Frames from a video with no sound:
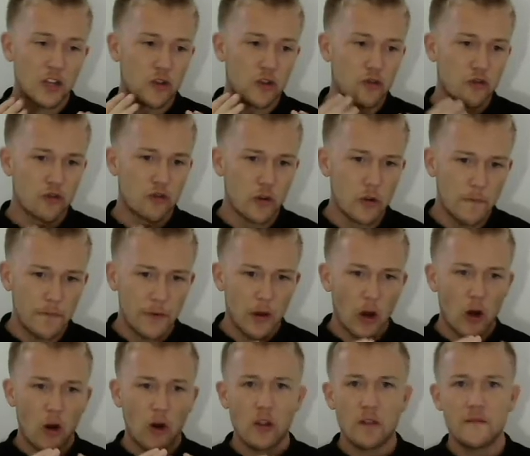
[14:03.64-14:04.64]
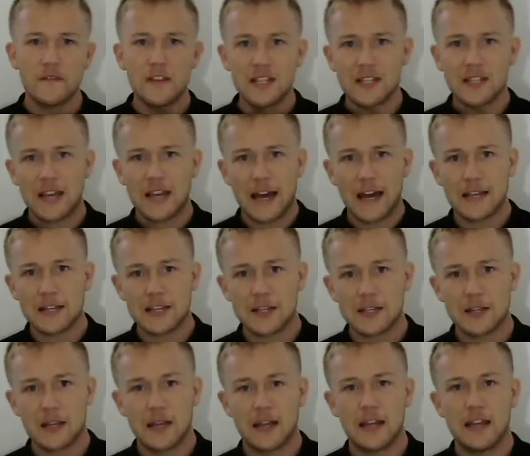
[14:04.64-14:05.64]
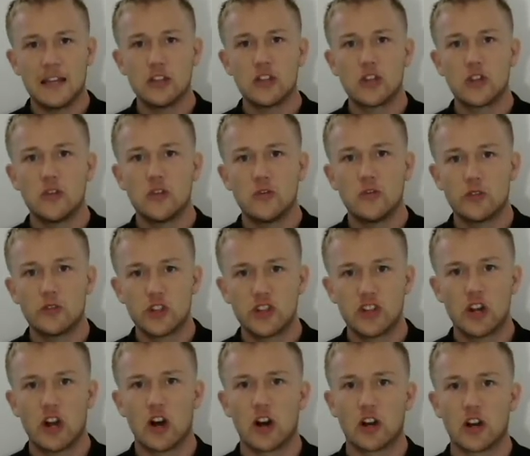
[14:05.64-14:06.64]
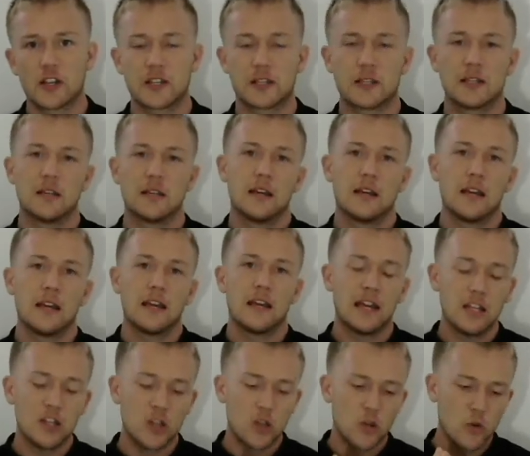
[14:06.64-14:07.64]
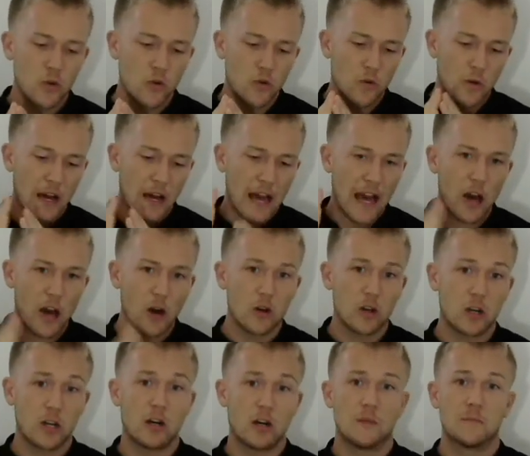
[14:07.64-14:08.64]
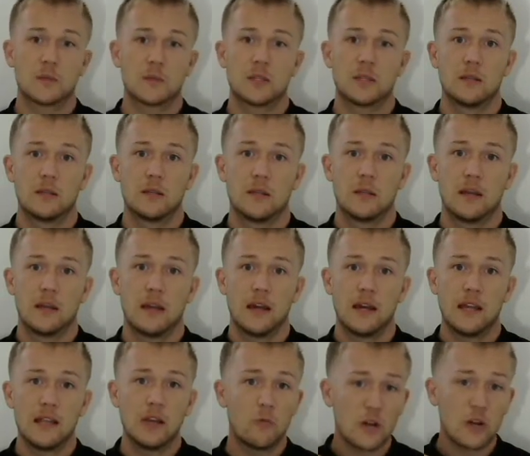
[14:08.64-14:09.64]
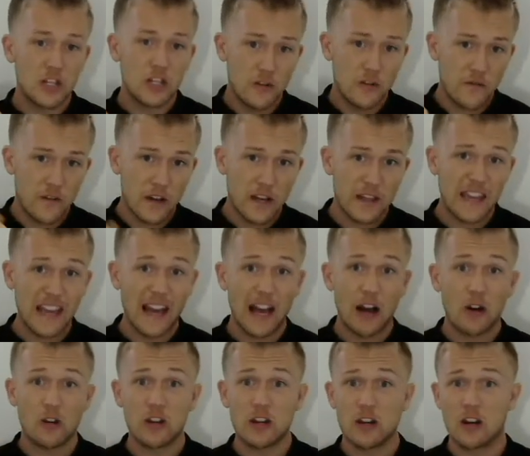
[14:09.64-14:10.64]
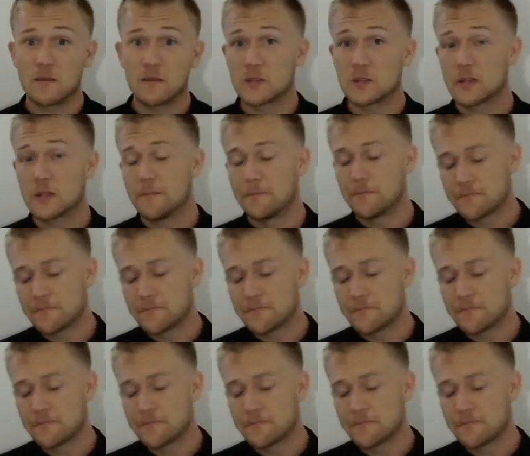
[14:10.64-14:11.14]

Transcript: group all of these tasks into chunks, into outcomes. And then once you find the outcomes,